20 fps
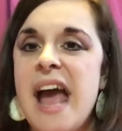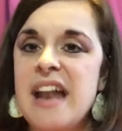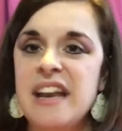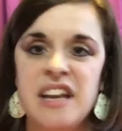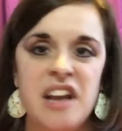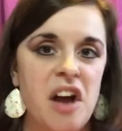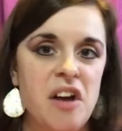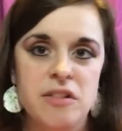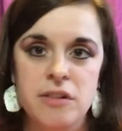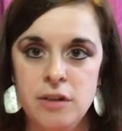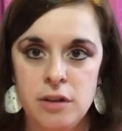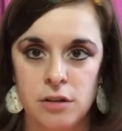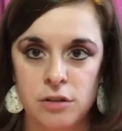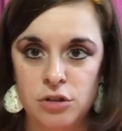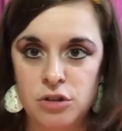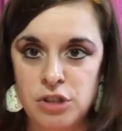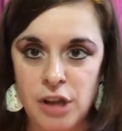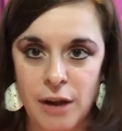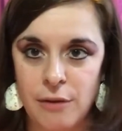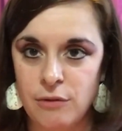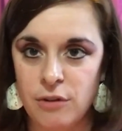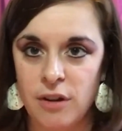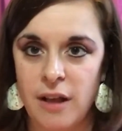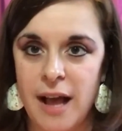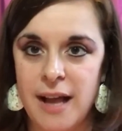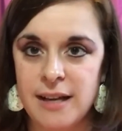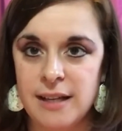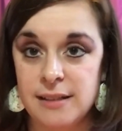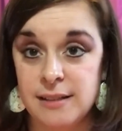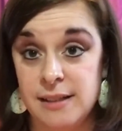any other general
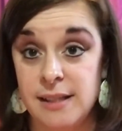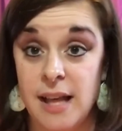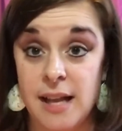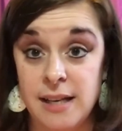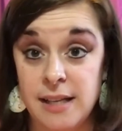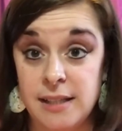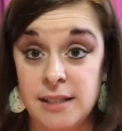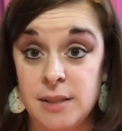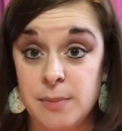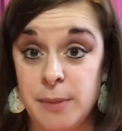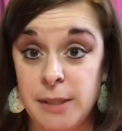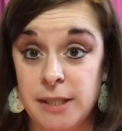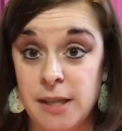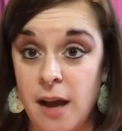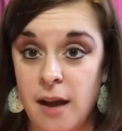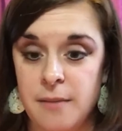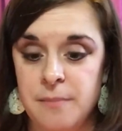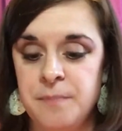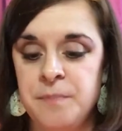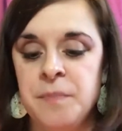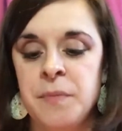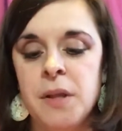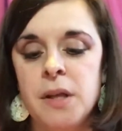edits that need to be done.